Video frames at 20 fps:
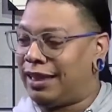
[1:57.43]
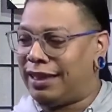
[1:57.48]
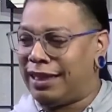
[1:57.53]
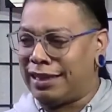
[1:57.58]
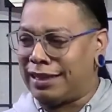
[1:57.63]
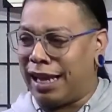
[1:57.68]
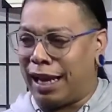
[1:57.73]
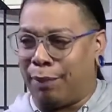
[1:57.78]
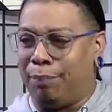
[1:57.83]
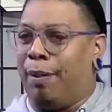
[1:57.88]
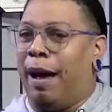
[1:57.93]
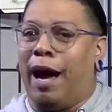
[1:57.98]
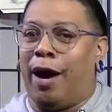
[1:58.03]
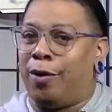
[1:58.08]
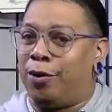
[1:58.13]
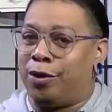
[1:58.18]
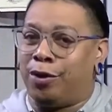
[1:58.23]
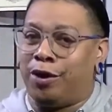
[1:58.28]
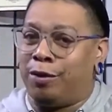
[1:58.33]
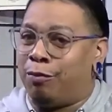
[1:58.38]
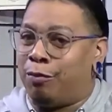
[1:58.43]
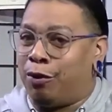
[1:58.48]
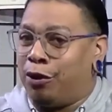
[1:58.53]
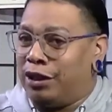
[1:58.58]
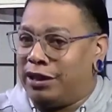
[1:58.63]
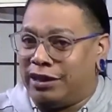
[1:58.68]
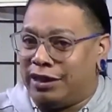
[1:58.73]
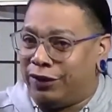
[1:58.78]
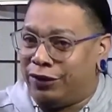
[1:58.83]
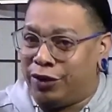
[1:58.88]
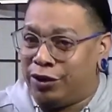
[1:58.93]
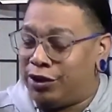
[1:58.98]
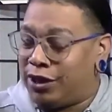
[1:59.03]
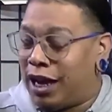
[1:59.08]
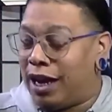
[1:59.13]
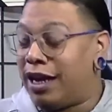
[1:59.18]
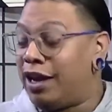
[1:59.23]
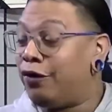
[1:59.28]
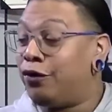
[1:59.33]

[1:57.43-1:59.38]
think it's like powder and more stuff that you got.